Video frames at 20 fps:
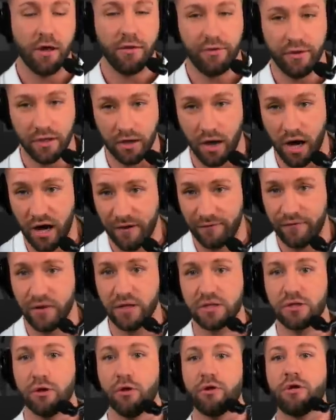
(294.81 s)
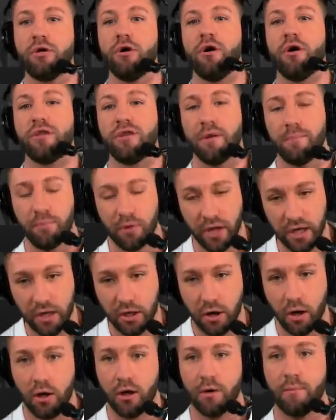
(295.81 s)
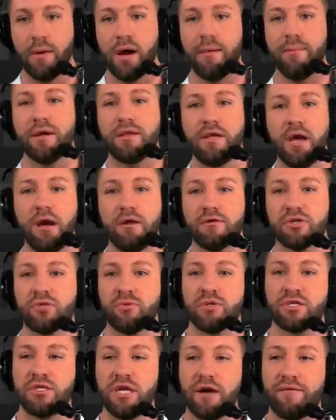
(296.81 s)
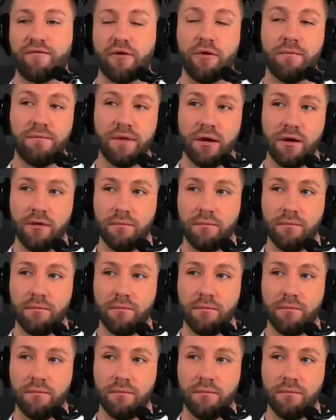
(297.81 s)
The offense looked good. The play calling by McDaniels was different.